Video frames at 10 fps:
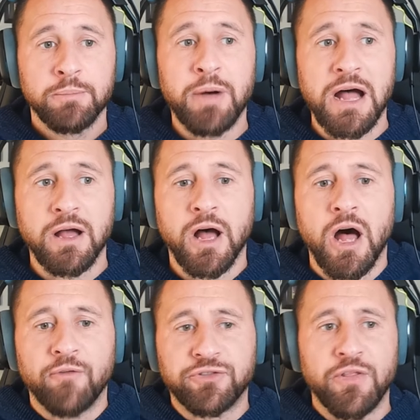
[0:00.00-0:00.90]
But
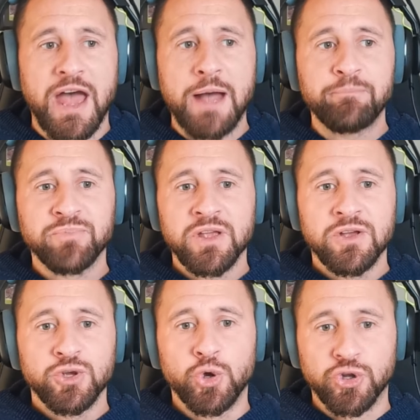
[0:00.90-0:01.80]
after that,
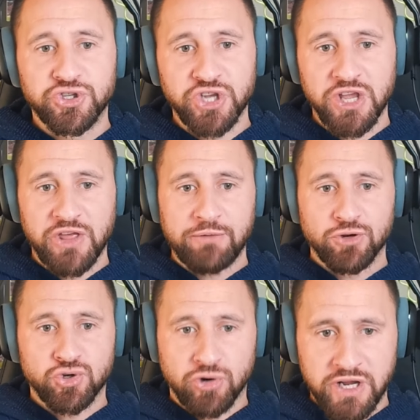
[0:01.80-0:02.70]
you could see they
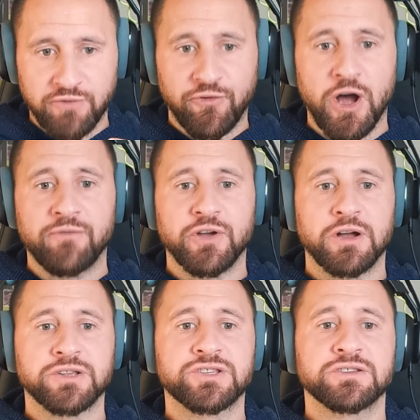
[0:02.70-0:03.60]
retreated five
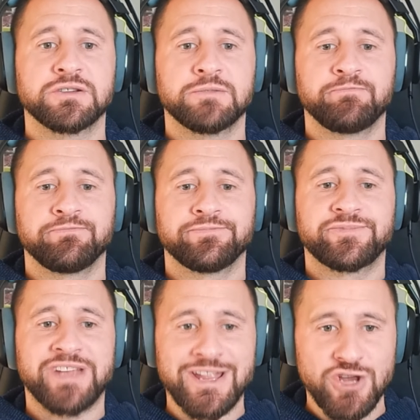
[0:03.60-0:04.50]
yards,
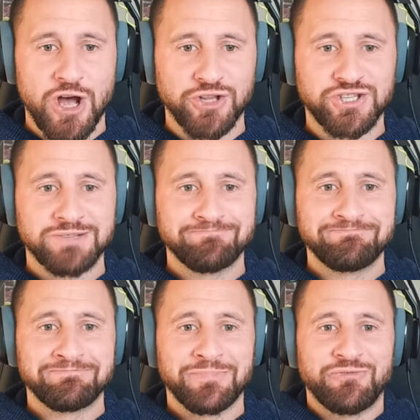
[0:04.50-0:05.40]
ten yards,
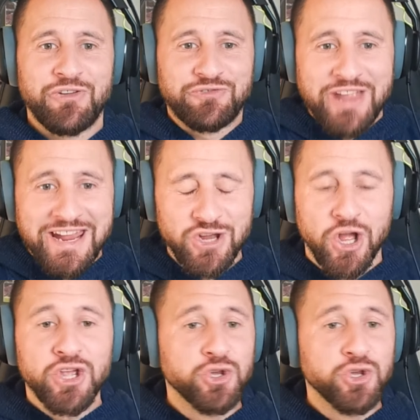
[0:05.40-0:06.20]
fifteen yards.